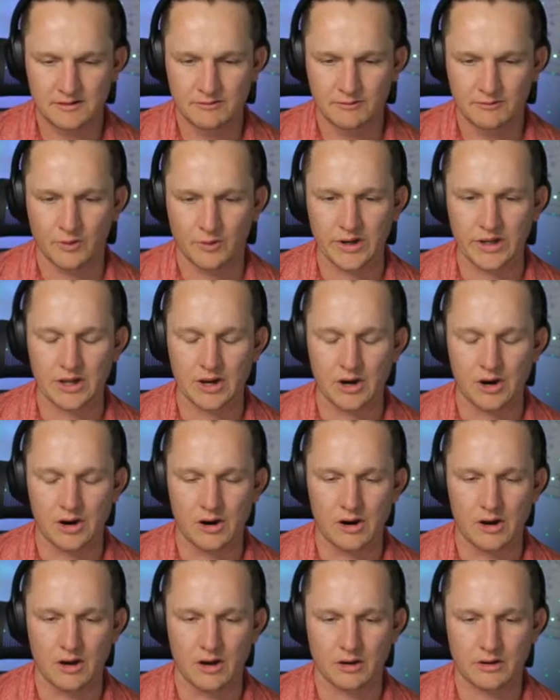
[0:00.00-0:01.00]
We
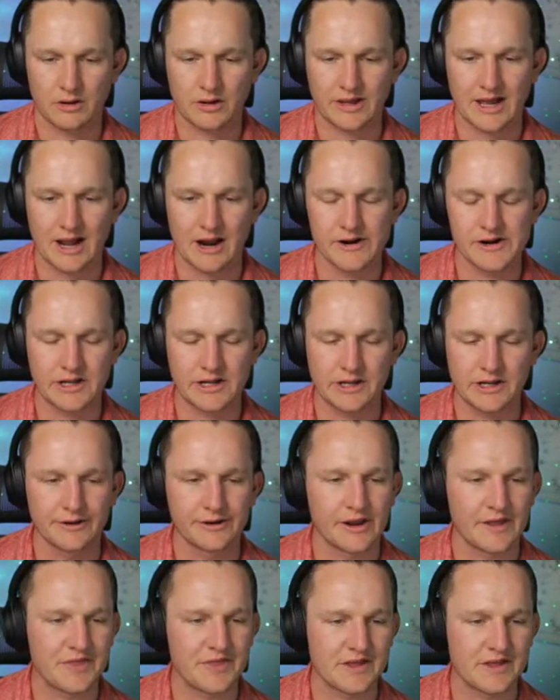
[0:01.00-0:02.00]
are currently on,
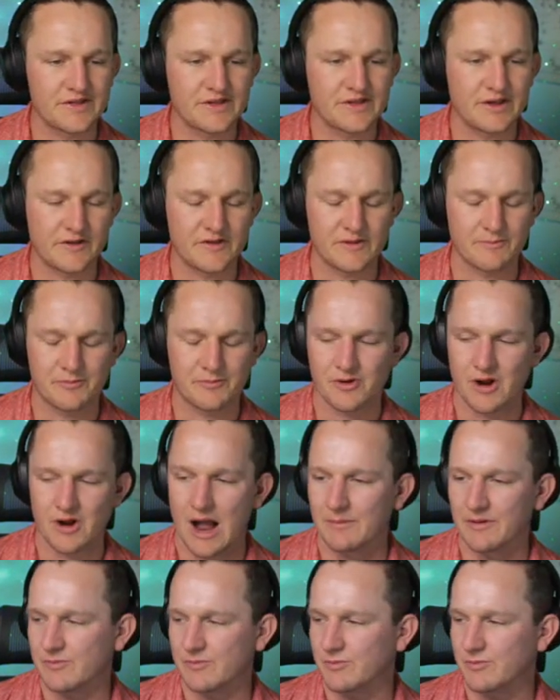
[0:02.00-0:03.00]
I think, six
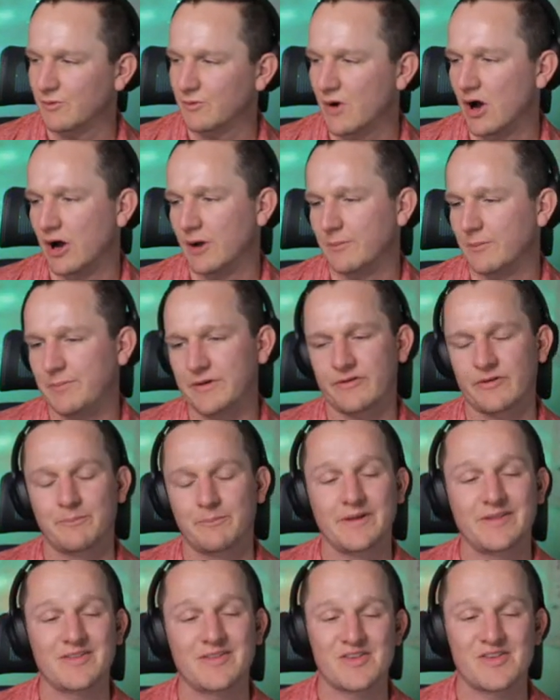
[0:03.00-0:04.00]
subscribers, but we're hoping to
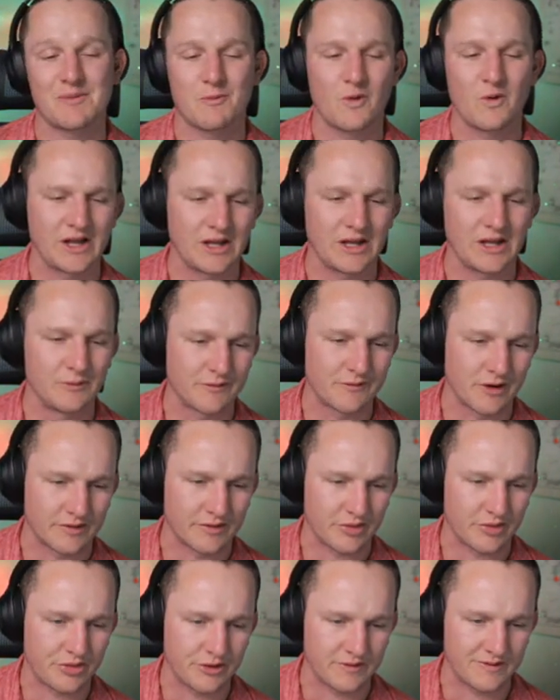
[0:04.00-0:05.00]
pick this up quickly. We've
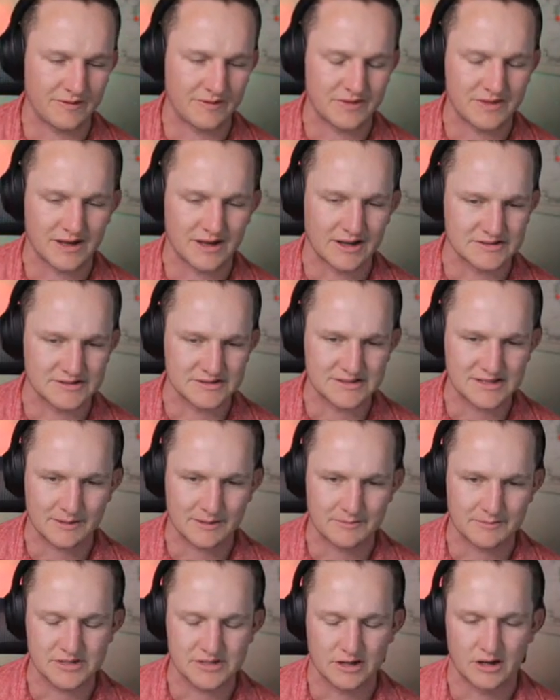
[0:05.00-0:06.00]
got 13,000
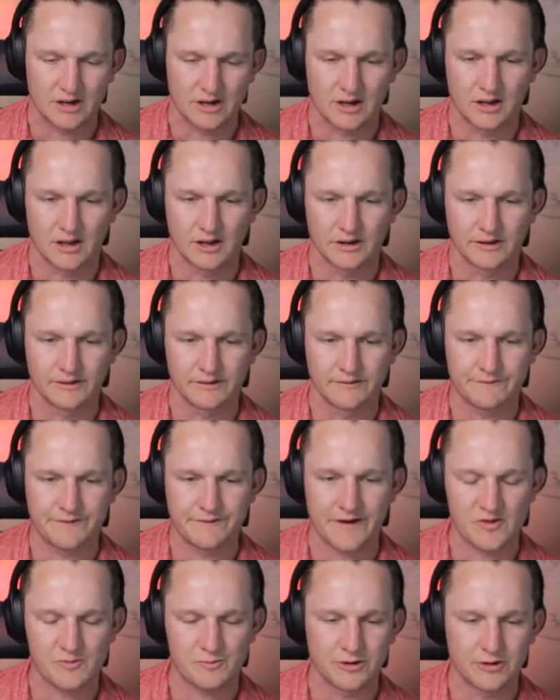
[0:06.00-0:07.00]
subs on
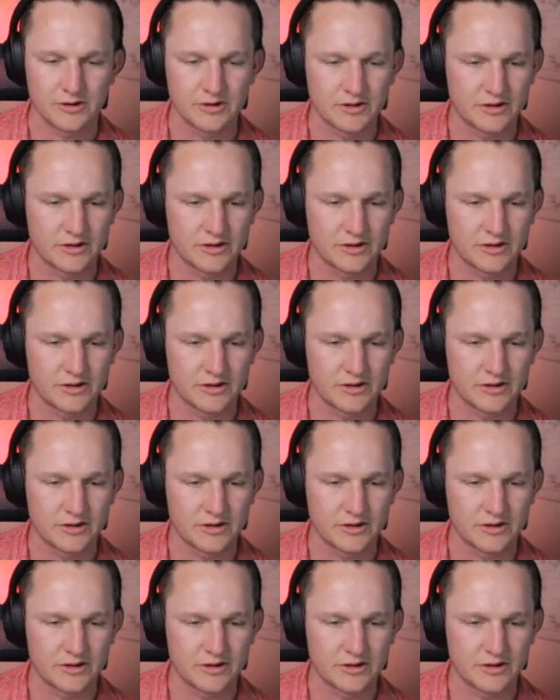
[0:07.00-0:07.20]
Facebook.